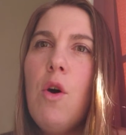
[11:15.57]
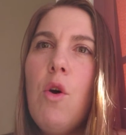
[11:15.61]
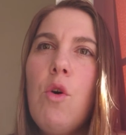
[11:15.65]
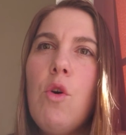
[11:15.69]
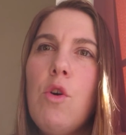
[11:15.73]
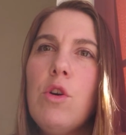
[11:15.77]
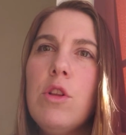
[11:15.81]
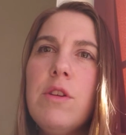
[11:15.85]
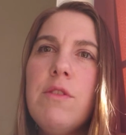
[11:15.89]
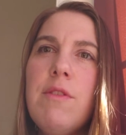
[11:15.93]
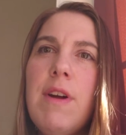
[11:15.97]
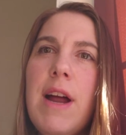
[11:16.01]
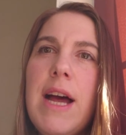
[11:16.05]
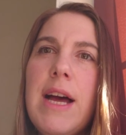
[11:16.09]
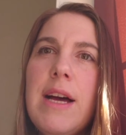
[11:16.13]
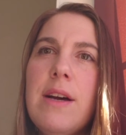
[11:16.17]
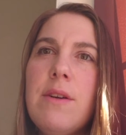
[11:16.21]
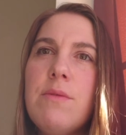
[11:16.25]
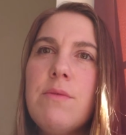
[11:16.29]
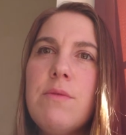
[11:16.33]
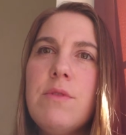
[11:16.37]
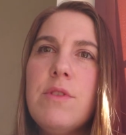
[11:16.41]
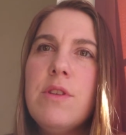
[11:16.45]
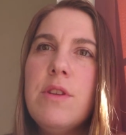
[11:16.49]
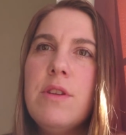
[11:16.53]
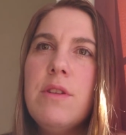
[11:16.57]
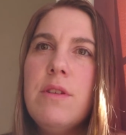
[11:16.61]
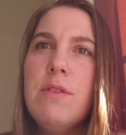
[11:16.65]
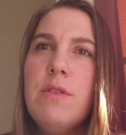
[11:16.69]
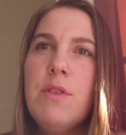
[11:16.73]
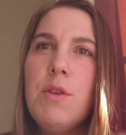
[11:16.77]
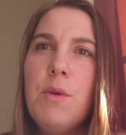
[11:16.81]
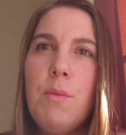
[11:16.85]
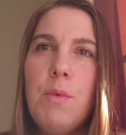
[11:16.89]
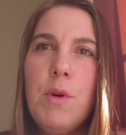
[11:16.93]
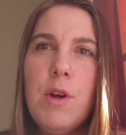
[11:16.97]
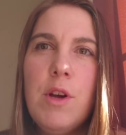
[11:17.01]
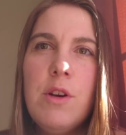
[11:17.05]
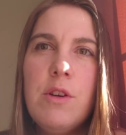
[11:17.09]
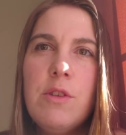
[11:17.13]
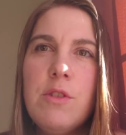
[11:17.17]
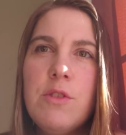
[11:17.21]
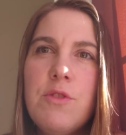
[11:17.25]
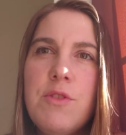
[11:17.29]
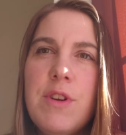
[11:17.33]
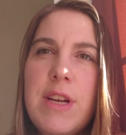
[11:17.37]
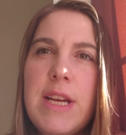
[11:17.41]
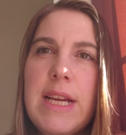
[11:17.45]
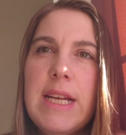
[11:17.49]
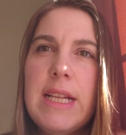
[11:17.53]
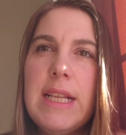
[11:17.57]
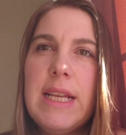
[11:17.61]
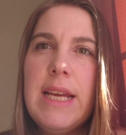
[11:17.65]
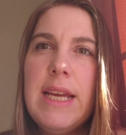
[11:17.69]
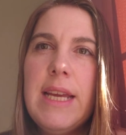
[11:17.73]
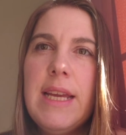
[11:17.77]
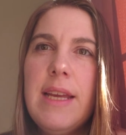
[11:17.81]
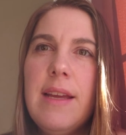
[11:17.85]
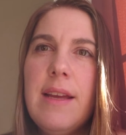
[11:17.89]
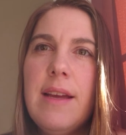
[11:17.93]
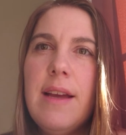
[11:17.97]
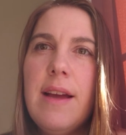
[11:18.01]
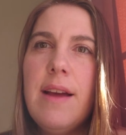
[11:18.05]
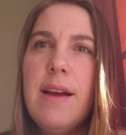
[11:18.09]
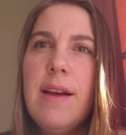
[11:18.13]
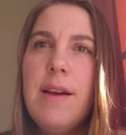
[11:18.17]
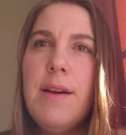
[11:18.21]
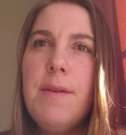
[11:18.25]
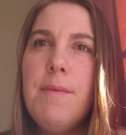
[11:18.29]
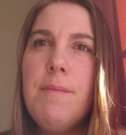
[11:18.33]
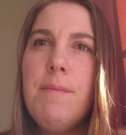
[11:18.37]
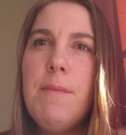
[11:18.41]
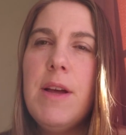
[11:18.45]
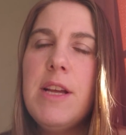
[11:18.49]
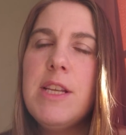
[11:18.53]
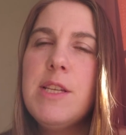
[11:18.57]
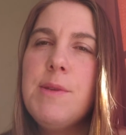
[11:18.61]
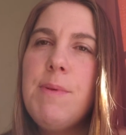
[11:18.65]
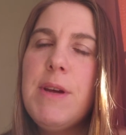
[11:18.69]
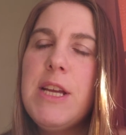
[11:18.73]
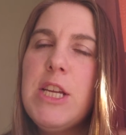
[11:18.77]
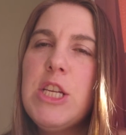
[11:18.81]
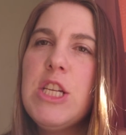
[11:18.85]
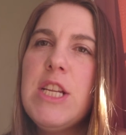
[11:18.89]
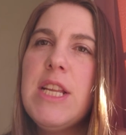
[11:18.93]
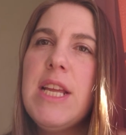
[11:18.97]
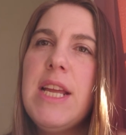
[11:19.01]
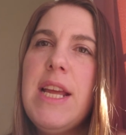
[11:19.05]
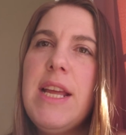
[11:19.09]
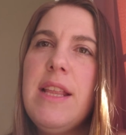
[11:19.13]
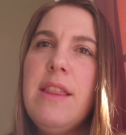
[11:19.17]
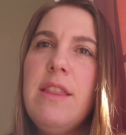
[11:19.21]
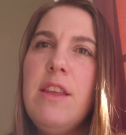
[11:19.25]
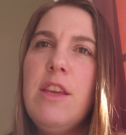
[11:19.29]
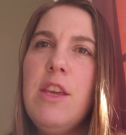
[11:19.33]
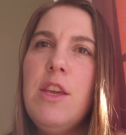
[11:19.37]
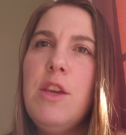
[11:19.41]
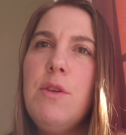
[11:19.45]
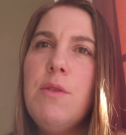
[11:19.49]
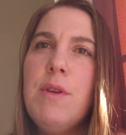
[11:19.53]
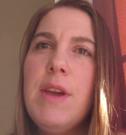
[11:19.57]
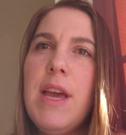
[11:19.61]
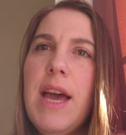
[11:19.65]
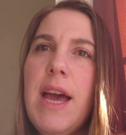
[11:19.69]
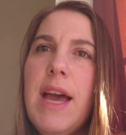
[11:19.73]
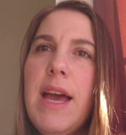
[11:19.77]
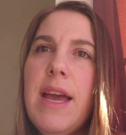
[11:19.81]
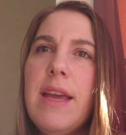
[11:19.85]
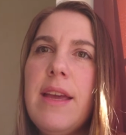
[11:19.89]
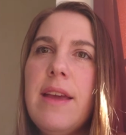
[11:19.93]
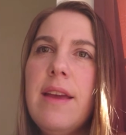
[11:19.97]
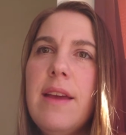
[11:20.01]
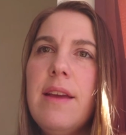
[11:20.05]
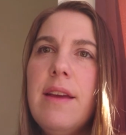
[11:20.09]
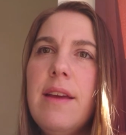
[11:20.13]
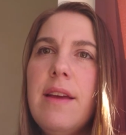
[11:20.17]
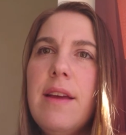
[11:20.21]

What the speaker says: all around the world really, especially in the UK.